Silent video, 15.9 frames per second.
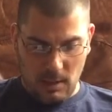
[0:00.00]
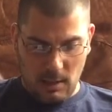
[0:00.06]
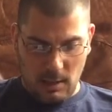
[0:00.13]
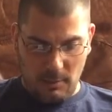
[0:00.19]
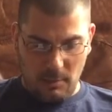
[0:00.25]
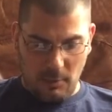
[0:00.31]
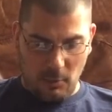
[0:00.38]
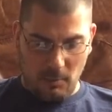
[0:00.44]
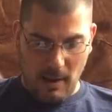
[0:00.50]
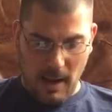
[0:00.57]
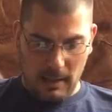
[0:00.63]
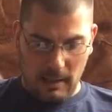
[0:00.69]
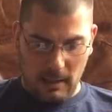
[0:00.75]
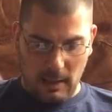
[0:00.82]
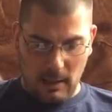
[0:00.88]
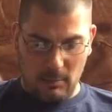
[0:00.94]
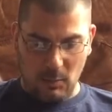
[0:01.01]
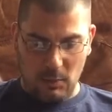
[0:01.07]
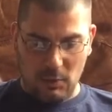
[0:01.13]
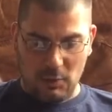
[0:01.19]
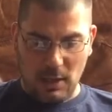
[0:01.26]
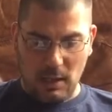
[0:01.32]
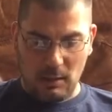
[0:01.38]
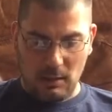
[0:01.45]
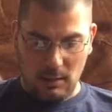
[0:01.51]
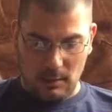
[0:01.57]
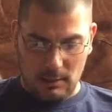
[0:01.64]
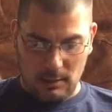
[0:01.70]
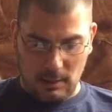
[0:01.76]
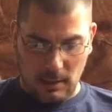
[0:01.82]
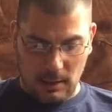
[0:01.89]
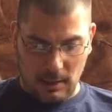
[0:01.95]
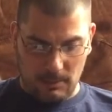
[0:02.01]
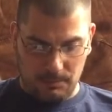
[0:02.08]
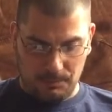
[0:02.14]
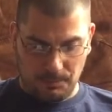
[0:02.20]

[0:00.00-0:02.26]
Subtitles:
He pulled back again more gently this time,